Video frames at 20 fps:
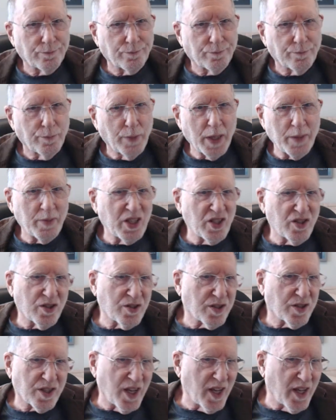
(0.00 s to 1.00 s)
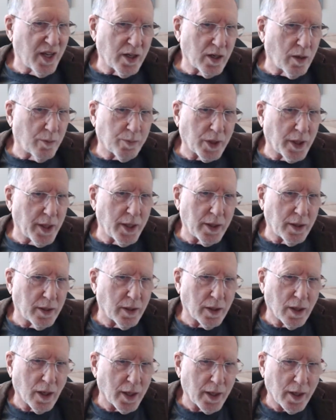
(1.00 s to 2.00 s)
maybe just staying up late at
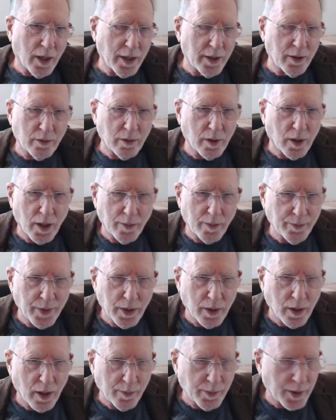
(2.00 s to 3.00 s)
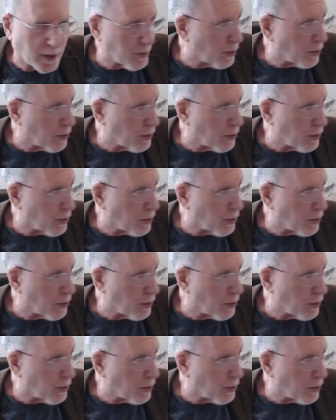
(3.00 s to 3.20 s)
night. I'm not